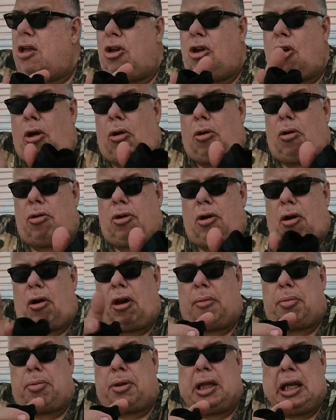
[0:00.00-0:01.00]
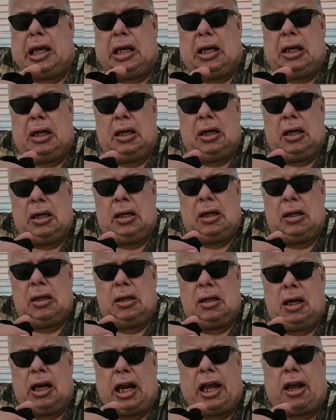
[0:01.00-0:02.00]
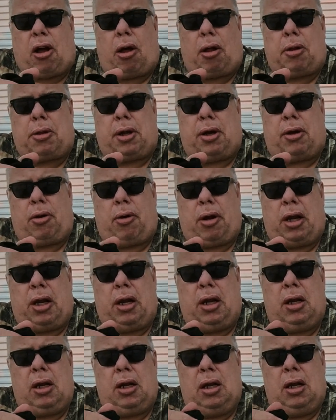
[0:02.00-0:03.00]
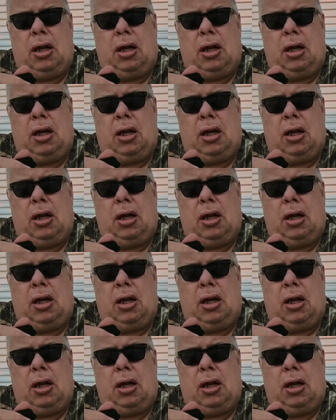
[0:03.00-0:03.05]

Y'all have seen Lake Austin already.